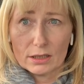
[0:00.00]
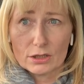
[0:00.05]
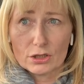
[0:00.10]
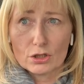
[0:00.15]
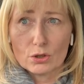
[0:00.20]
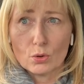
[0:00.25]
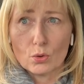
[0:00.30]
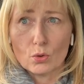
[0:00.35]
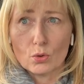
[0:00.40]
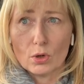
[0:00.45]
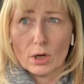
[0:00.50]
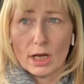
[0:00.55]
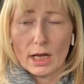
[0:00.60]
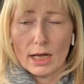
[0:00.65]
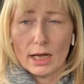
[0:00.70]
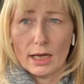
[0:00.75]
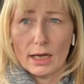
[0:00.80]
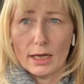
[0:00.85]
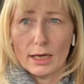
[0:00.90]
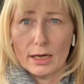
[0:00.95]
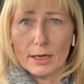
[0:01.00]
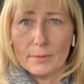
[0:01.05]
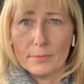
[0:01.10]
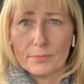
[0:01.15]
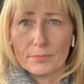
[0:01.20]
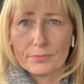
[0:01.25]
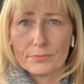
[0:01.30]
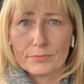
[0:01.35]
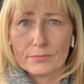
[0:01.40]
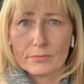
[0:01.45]
So
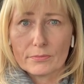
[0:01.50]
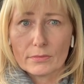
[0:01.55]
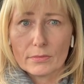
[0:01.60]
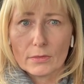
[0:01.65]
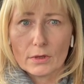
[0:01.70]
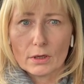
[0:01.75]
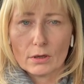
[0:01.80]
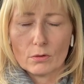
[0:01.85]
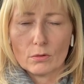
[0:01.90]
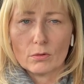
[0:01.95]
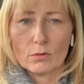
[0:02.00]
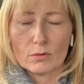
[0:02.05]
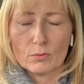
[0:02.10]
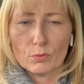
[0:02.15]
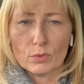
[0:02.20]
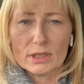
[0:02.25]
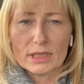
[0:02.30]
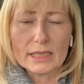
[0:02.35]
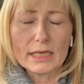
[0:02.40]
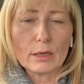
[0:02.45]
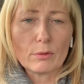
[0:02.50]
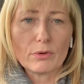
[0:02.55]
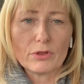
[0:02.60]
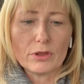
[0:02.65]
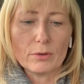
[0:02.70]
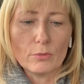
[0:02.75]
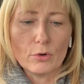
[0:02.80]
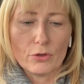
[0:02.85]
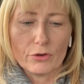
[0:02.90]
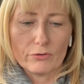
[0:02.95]
we'll stick with
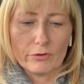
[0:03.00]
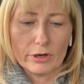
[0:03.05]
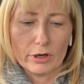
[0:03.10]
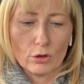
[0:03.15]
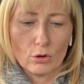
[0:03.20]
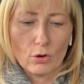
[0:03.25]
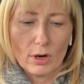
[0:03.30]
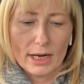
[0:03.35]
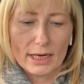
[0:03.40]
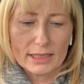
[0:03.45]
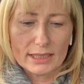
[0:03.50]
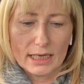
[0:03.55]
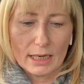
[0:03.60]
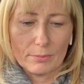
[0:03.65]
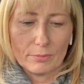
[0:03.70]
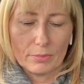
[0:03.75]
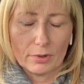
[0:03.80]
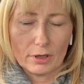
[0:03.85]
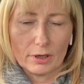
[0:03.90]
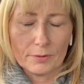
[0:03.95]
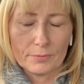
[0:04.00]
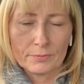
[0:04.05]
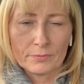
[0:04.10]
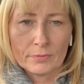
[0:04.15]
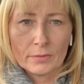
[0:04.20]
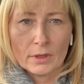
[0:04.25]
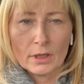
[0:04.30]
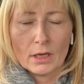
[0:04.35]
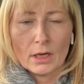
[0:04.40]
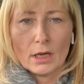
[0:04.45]
the mother-in-law example.
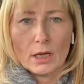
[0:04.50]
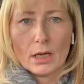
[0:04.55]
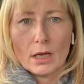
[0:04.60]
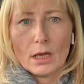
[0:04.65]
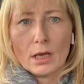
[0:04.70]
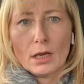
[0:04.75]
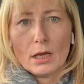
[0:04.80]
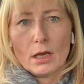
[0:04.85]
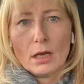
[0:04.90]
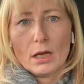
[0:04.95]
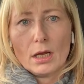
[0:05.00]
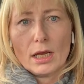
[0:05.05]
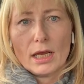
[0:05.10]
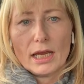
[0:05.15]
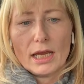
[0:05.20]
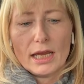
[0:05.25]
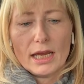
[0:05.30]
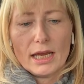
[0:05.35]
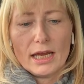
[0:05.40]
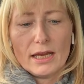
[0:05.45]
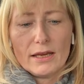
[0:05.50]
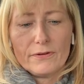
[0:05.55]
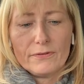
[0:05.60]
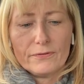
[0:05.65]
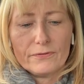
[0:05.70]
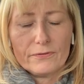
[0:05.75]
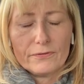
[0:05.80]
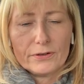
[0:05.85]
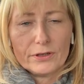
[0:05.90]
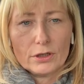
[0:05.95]

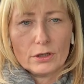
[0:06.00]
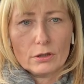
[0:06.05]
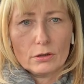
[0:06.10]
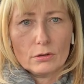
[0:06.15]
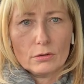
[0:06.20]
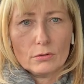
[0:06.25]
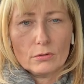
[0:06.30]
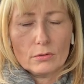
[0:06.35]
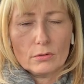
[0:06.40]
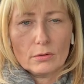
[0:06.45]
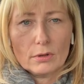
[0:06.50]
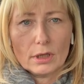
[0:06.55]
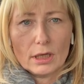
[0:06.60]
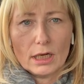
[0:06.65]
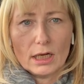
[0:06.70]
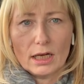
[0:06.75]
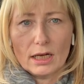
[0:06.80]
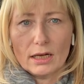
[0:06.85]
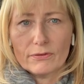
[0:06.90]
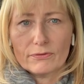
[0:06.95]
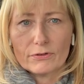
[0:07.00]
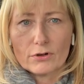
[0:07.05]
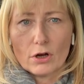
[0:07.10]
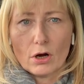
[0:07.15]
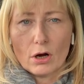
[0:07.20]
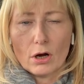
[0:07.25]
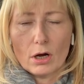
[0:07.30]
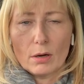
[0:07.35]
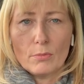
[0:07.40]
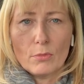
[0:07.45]
If you have
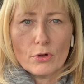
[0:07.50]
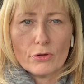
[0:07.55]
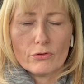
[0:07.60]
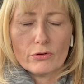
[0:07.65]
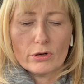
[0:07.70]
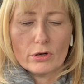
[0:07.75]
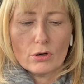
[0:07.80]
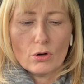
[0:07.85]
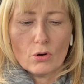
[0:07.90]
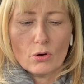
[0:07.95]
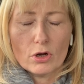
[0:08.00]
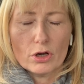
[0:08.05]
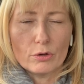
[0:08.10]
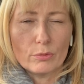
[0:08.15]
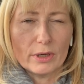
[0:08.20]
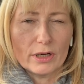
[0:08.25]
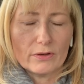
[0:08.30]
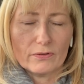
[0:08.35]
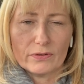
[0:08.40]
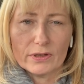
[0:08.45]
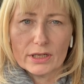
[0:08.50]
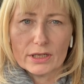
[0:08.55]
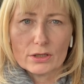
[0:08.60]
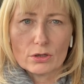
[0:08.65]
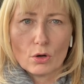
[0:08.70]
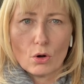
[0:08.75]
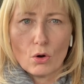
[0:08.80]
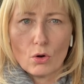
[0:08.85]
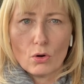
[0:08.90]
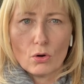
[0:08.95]
got a mother-in-law who interferes
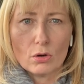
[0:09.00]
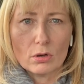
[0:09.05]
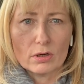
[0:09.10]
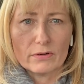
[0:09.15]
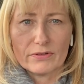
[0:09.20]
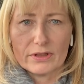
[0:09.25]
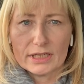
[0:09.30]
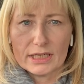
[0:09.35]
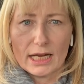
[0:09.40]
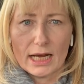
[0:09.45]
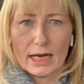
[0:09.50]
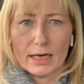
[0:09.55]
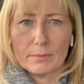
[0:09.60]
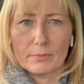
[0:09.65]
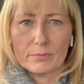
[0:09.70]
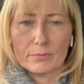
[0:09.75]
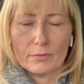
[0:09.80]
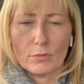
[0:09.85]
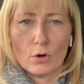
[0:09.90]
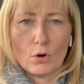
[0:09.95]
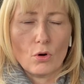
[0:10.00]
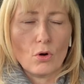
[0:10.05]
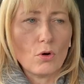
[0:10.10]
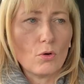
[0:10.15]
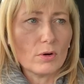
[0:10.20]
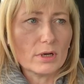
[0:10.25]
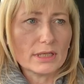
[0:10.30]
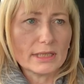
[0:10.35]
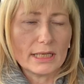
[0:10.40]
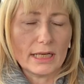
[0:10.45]
all of the time,
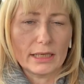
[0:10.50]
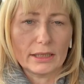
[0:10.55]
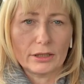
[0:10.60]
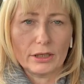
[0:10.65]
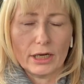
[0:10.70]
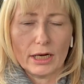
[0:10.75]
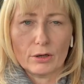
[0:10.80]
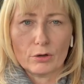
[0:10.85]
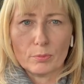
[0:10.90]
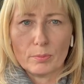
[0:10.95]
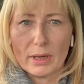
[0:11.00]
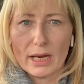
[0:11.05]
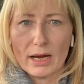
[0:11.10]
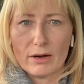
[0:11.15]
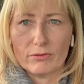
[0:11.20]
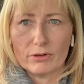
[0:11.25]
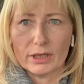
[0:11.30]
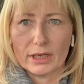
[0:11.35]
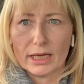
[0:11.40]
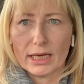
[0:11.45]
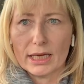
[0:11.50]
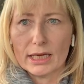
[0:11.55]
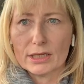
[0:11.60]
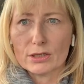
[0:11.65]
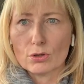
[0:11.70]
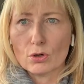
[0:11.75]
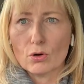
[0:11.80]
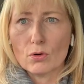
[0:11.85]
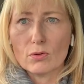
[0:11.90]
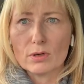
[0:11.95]
always telling you how to parent your kids,
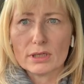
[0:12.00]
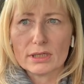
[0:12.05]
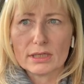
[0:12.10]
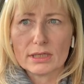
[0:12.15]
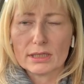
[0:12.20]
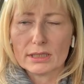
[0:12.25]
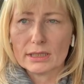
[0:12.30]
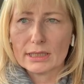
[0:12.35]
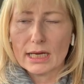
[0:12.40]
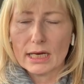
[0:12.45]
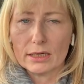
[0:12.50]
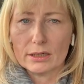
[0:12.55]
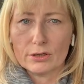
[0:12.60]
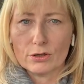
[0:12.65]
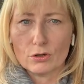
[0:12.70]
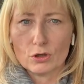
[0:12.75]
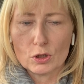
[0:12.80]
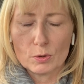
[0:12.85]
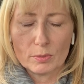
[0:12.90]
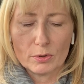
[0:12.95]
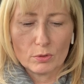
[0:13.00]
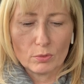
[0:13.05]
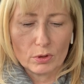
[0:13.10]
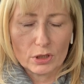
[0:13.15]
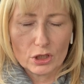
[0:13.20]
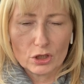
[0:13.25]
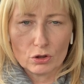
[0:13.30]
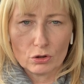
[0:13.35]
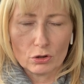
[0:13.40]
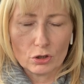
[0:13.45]
always telling your husband what
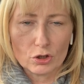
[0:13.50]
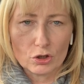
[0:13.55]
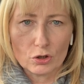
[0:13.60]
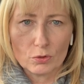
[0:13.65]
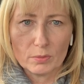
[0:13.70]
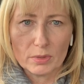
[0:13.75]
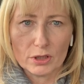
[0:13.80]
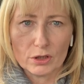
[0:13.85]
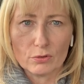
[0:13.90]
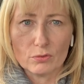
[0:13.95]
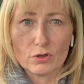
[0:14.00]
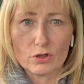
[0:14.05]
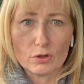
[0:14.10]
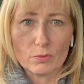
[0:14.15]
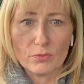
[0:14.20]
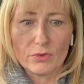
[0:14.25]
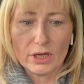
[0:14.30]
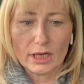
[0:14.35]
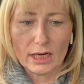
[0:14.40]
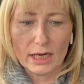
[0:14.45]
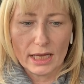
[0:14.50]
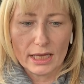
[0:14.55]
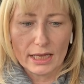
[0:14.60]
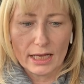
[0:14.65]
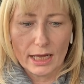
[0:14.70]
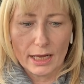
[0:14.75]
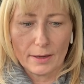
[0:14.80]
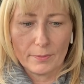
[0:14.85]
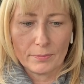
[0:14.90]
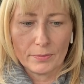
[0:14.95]
he should or shouldn't be doing, something like
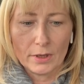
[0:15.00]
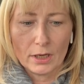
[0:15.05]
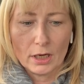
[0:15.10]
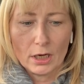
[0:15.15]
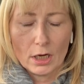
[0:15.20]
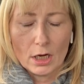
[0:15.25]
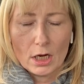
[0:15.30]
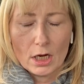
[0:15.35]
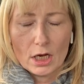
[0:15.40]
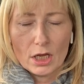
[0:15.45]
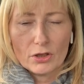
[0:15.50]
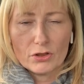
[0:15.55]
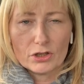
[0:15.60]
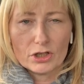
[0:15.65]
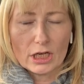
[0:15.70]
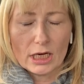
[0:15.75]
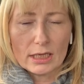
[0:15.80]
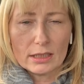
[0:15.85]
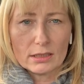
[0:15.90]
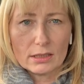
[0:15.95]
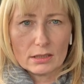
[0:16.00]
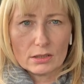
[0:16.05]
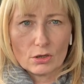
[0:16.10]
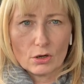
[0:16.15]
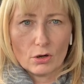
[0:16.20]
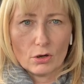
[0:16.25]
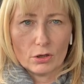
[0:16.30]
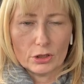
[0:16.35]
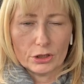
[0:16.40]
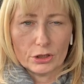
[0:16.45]
that, chances
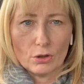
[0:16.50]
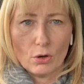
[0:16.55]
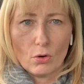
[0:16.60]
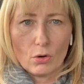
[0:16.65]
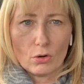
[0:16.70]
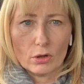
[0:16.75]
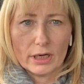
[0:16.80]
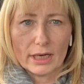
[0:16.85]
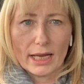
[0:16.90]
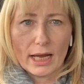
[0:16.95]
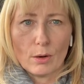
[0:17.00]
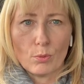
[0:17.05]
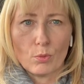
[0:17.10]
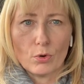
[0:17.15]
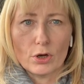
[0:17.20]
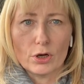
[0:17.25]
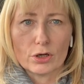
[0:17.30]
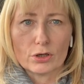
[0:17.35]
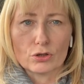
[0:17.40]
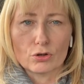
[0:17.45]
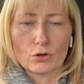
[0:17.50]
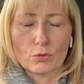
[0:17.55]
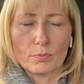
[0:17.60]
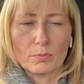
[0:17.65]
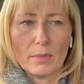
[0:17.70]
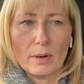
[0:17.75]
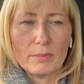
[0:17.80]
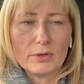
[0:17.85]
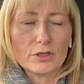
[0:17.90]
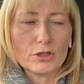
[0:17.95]
are you're going to get worked up.
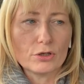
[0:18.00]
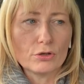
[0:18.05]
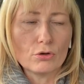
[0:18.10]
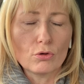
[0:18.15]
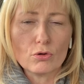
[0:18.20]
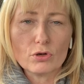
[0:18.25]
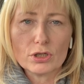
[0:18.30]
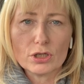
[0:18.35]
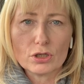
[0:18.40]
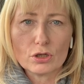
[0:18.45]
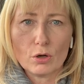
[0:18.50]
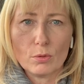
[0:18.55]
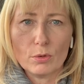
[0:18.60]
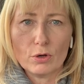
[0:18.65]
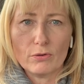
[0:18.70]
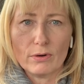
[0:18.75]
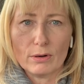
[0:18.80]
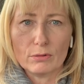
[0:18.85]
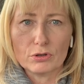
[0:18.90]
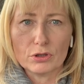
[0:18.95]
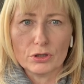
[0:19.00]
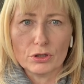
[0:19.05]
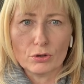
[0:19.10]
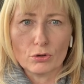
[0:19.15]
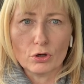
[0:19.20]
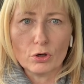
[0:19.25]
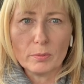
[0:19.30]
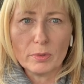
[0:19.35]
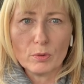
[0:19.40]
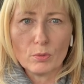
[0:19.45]
Maybe you know she's coming around and you're
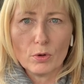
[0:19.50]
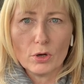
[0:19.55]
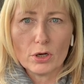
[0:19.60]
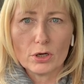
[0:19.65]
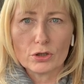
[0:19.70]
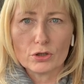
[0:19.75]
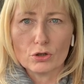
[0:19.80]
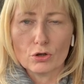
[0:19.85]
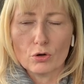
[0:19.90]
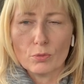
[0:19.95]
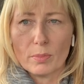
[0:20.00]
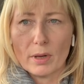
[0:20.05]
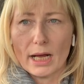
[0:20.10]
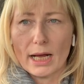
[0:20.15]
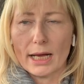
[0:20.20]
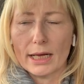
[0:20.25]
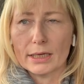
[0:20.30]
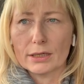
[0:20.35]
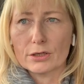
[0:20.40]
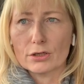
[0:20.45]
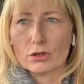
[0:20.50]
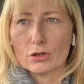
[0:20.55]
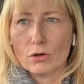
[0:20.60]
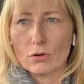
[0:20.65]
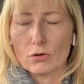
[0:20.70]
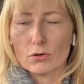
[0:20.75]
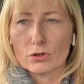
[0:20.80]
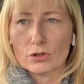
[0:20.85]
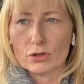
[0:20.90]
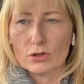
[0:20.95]
going to be worked up, and
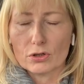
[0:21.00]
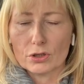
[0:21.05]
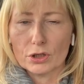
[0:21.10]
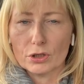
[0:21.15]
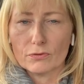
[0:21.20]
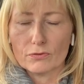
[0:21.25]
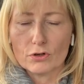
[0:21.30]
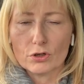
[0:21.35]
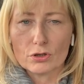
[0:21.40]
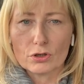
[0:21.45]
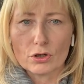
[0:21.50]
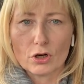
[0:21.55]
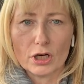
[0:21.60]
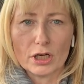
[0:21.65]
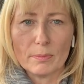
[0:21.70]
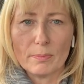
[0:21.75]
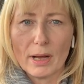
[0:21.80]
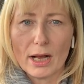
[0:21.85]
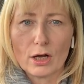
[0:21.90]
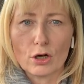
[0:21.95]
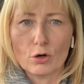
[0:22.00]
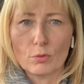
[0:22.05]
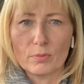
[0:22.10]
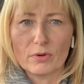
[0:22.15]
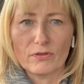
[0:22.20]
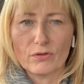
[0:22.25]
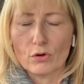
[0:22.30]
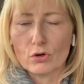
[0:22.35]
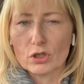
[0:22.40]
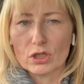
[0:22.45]
you've just got your back up
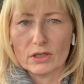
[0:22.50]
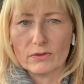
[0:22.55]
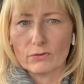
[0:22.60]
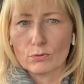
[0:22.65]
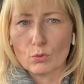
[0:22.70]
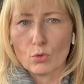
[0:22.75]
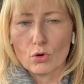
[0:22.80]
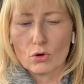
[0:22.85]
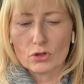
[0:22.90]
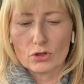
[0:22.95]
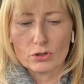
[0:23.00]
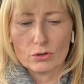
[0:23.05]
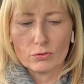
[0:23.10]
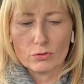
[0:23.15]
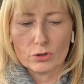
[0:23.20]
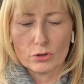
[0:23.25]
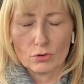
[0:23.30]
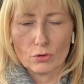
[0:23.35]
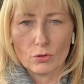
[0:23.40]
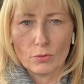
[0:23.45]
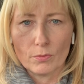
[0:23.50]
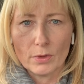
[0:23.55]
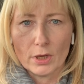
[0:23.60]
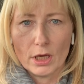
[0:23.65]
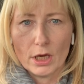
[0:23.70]
before she even walks through the door.